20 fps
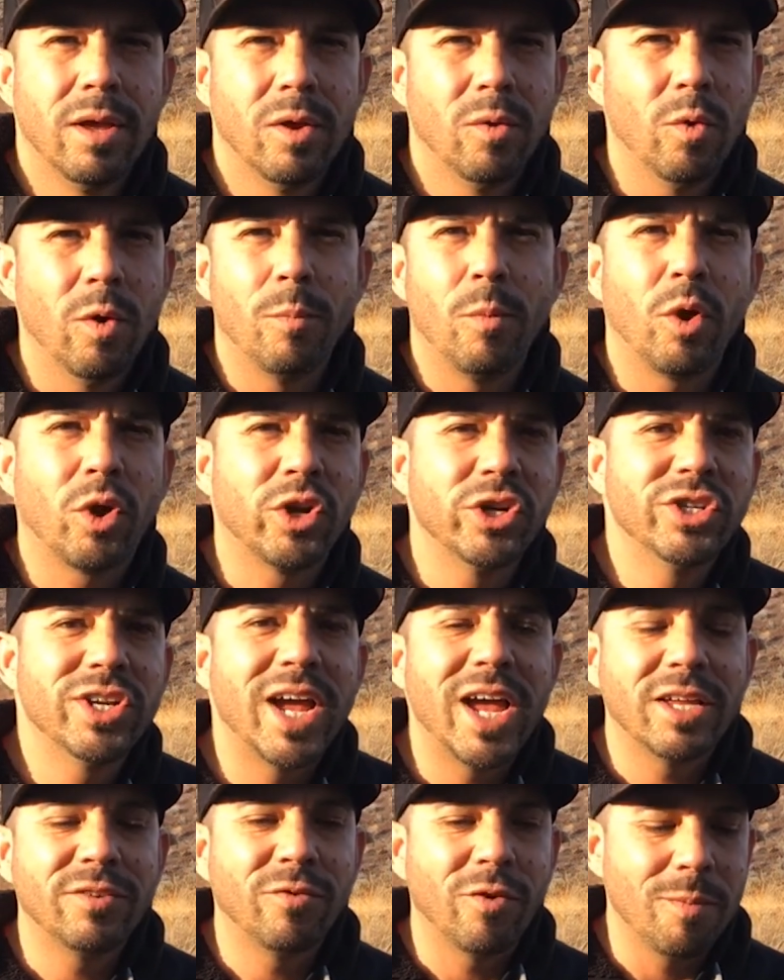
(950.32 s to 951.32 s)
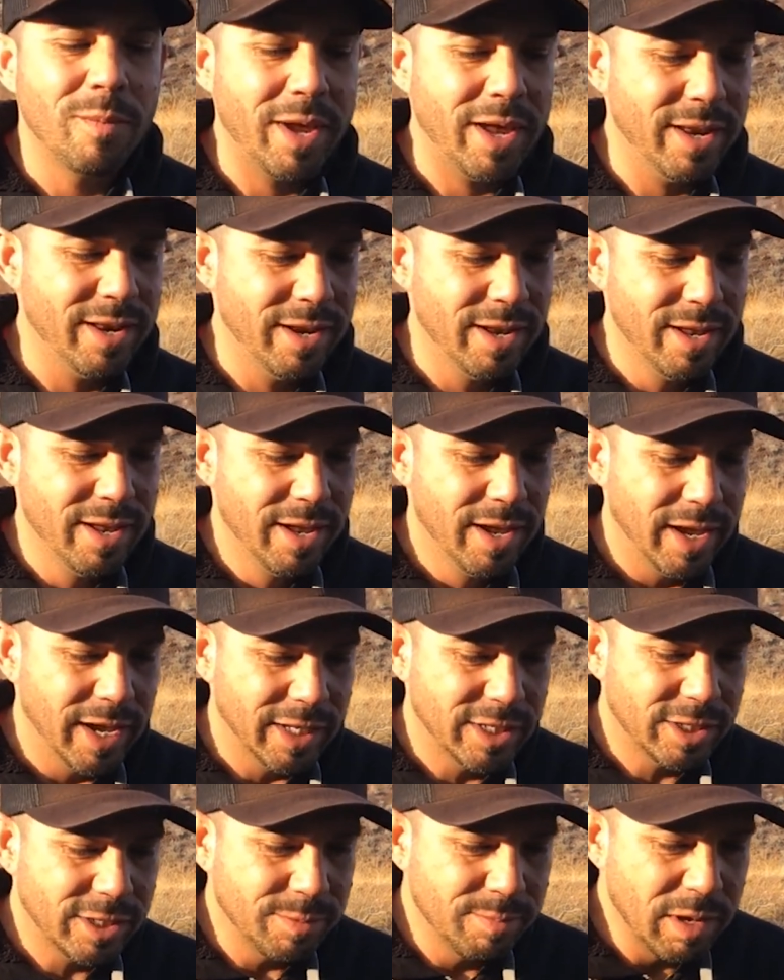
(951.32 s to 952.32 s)
What more could you ask for, man? It
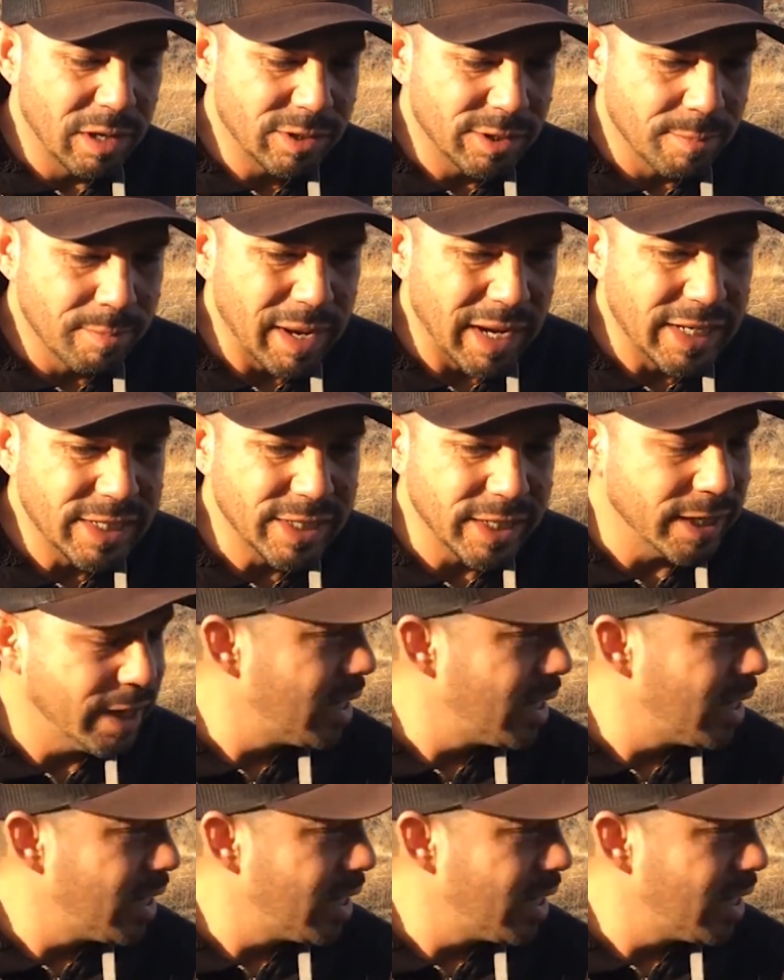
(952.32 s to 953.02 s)
smells amazing,